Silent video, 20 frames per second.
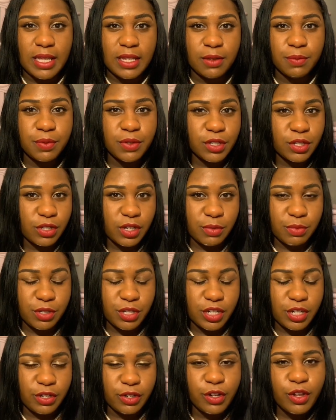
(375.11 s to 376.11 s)
in a
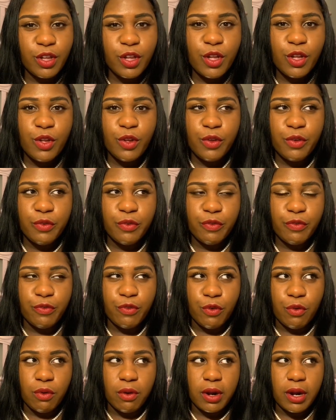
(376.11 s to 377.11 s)
prescription
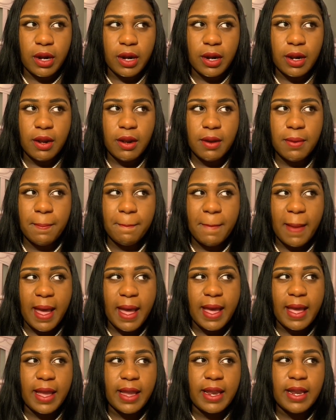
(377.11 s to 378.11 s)
for
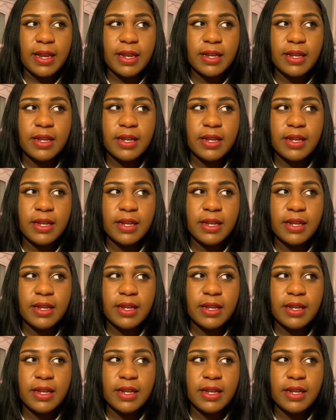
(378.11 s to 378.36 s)
my